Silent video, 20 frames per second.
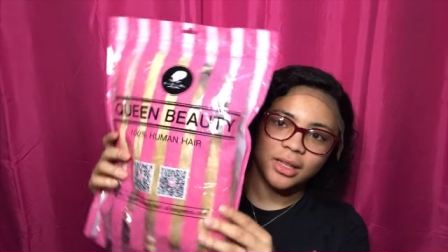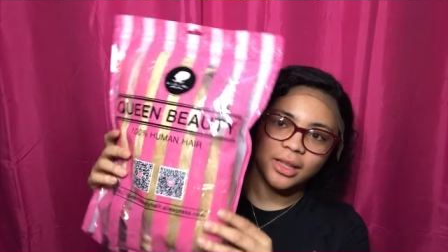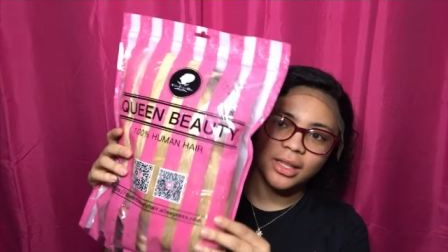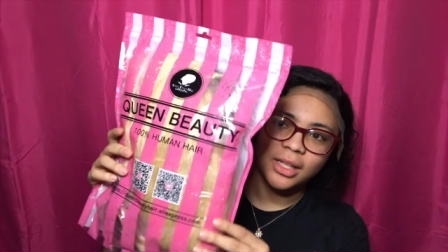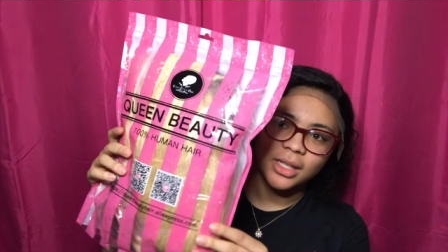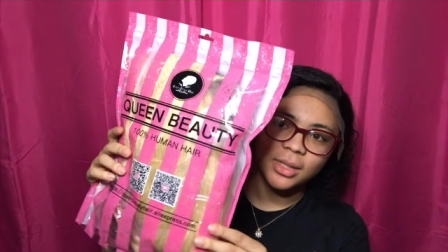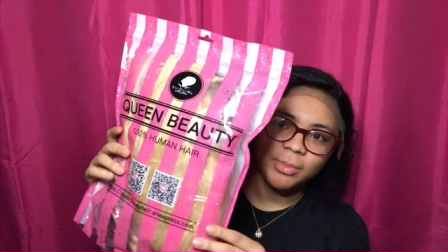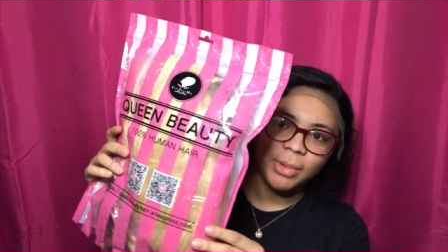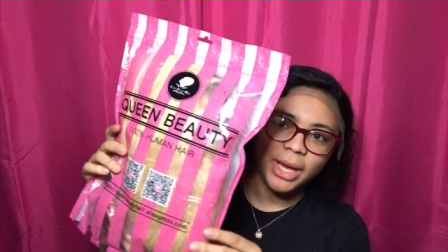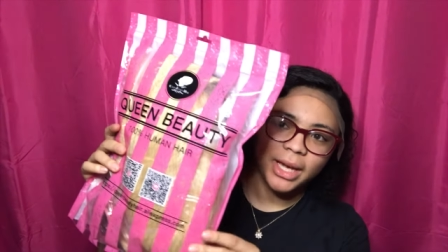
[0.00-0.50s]

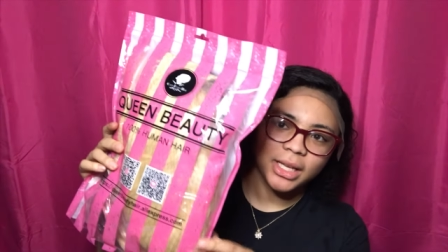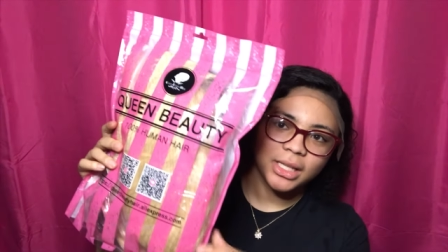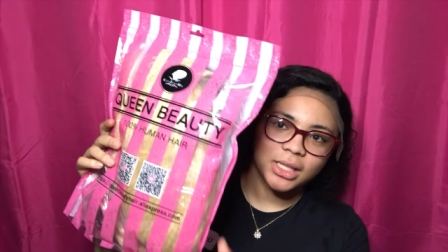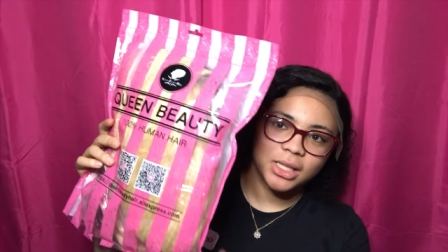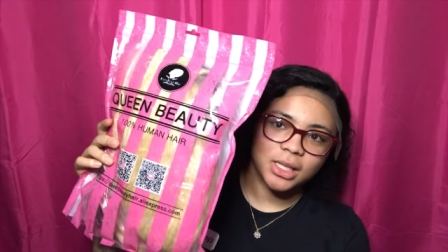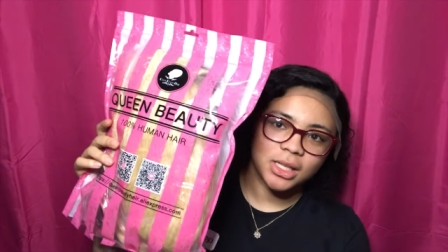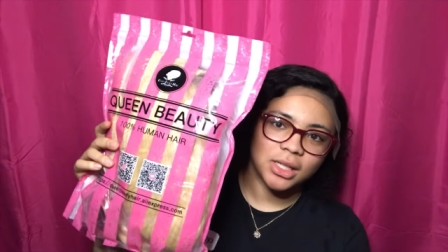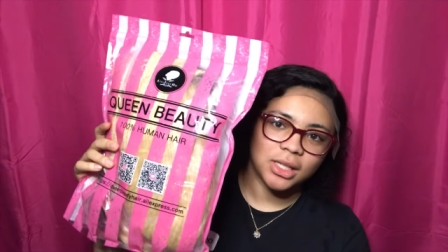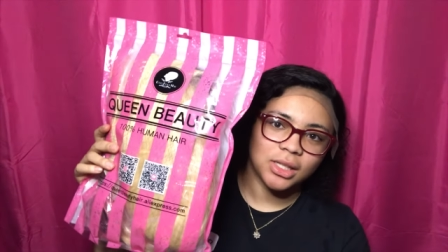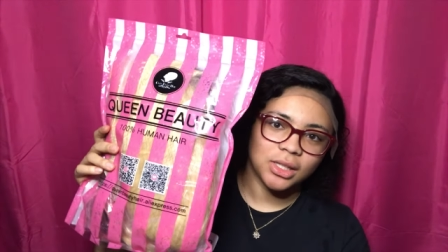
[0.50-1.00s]
This
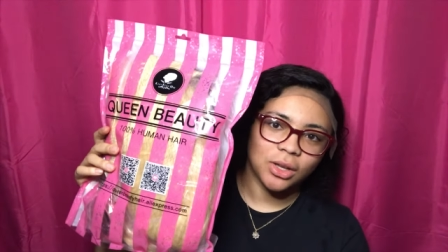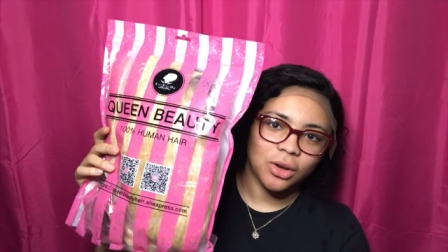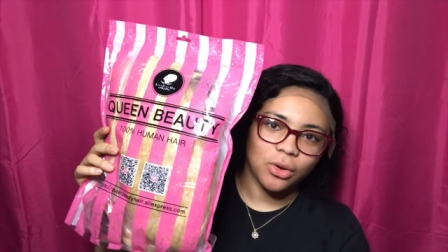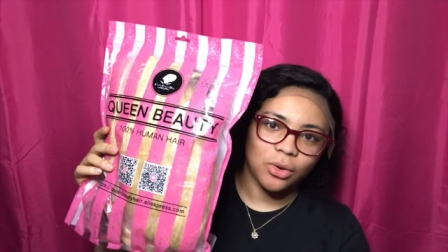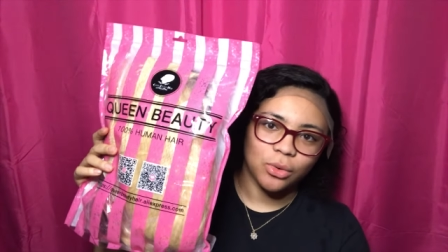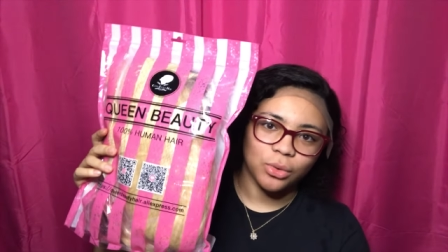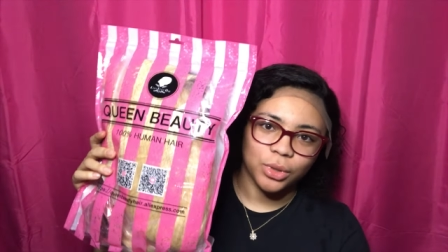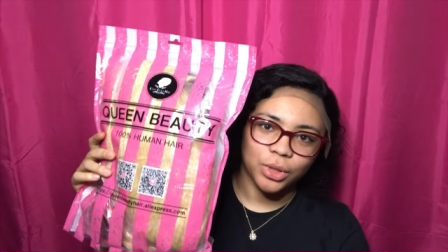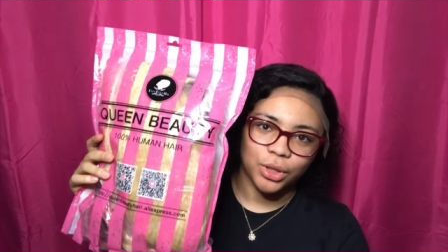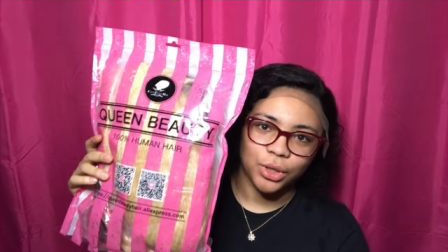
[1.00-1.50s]
packaging is
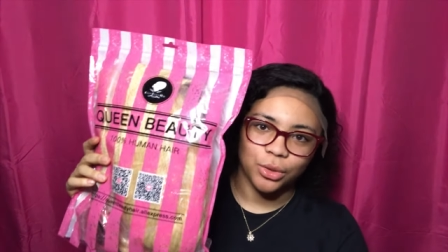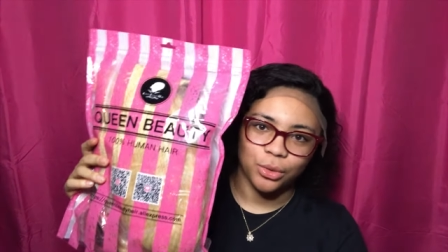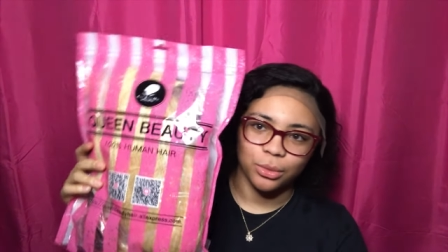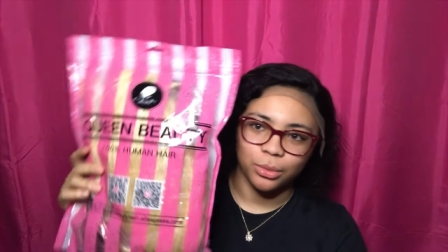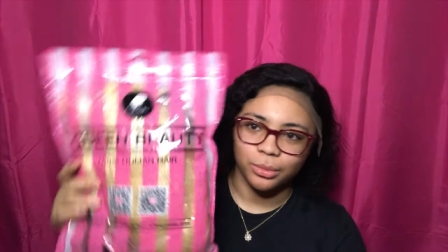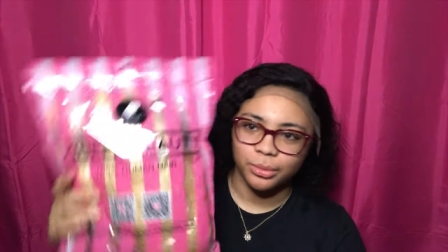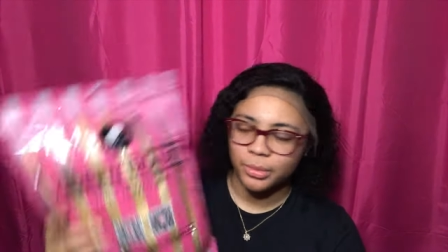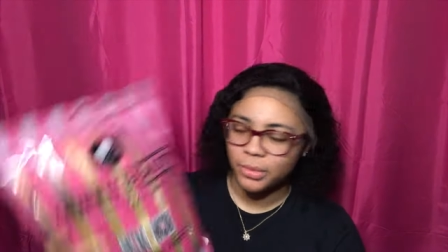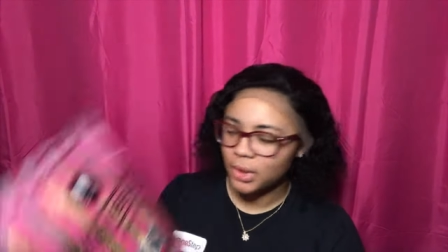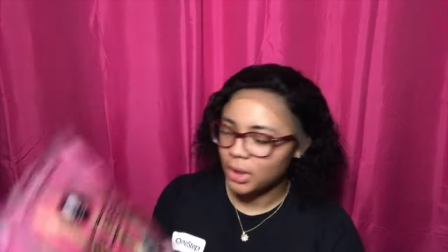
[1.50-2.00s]
so cute.
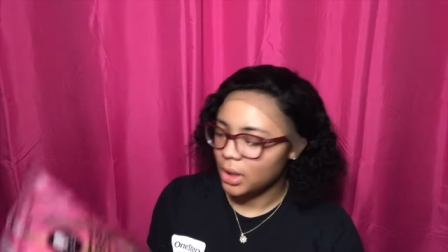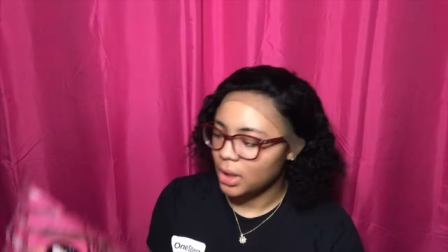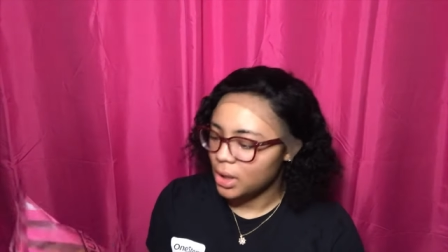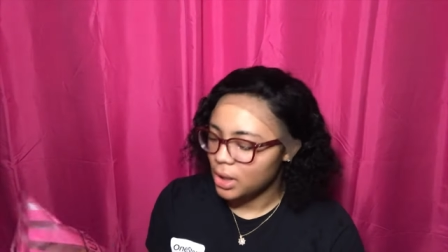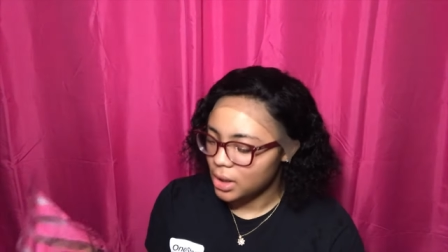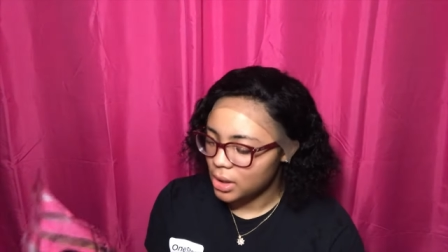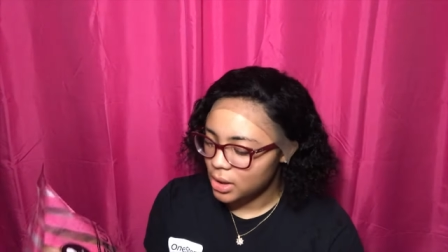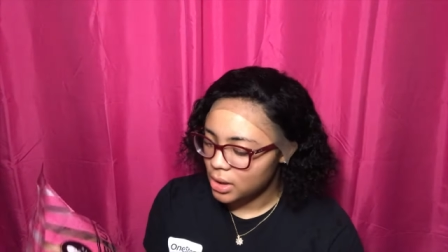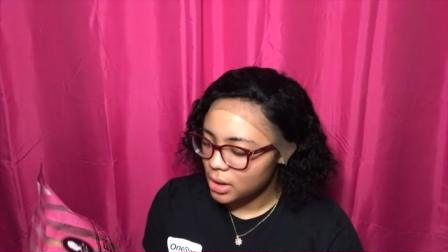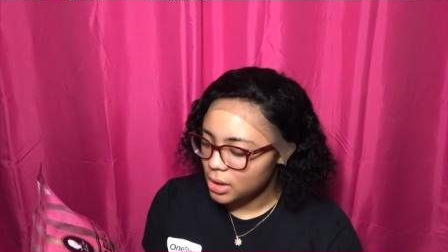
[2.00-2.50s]

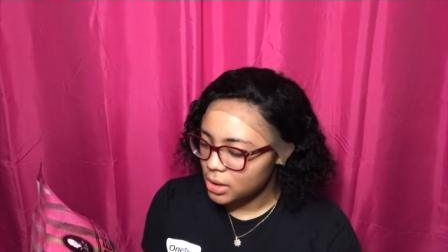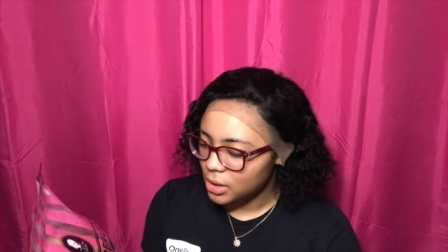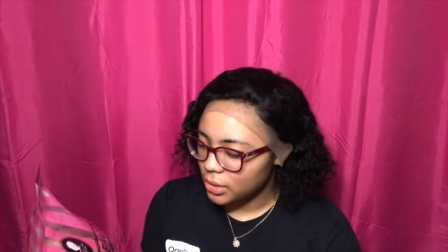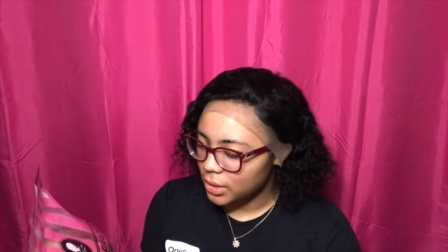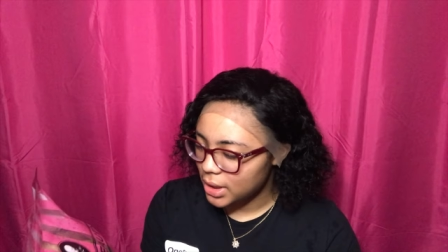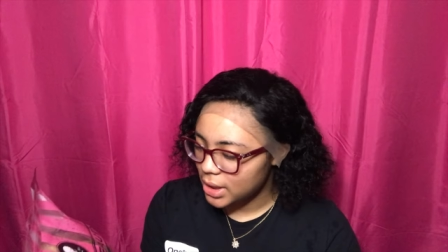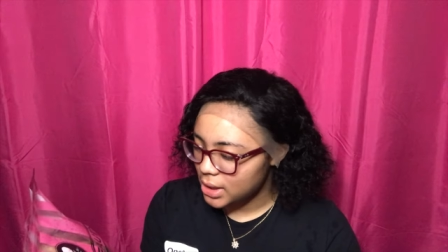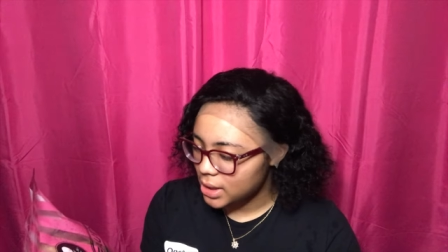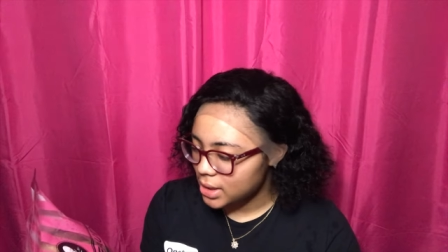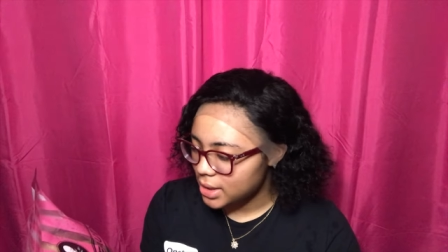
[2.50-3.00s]
So
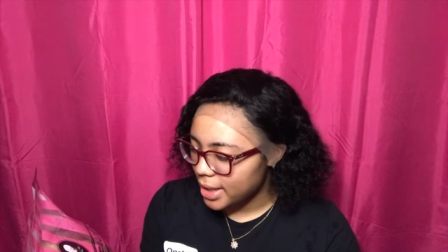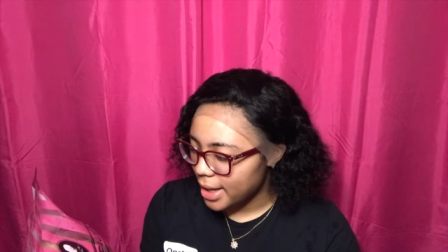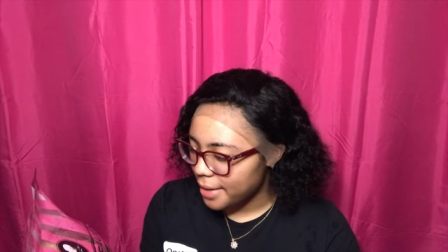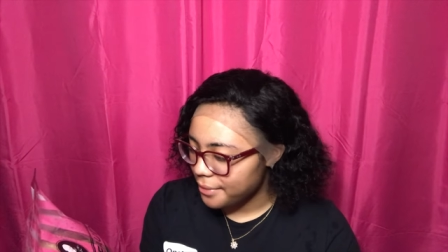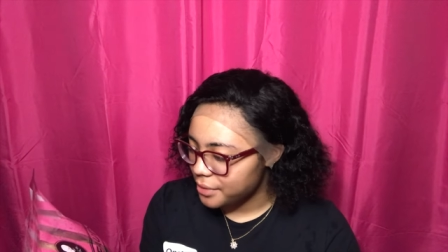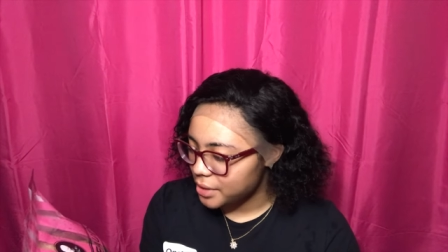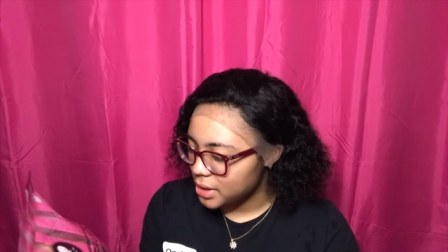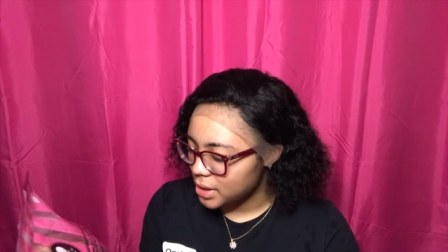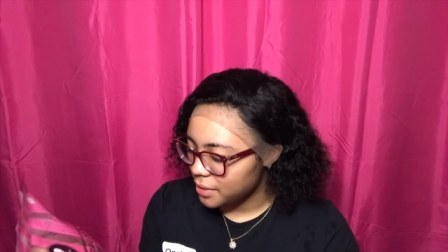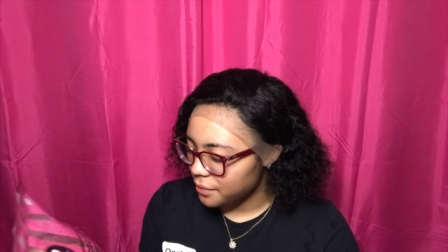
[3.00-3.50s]
this is
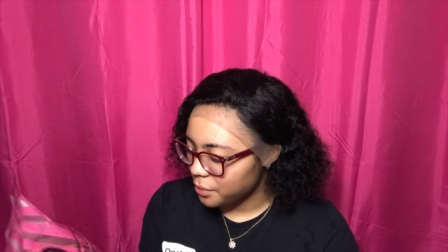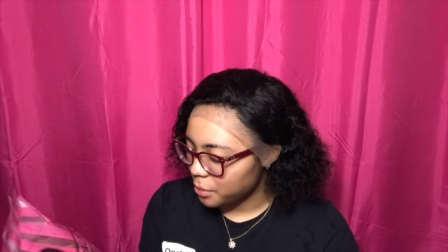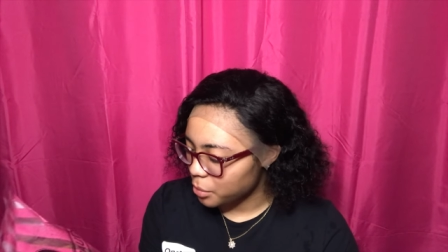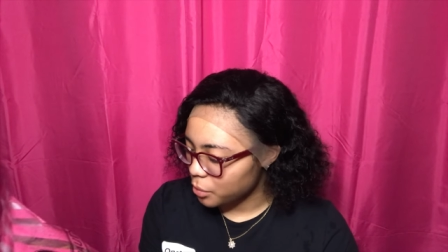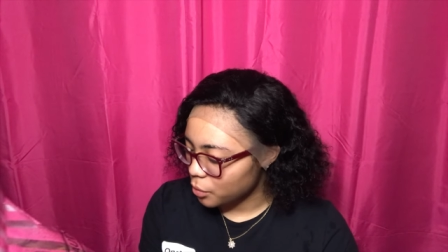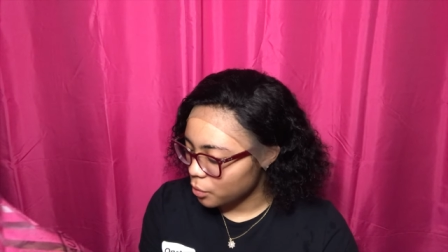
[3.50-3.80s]
obviously from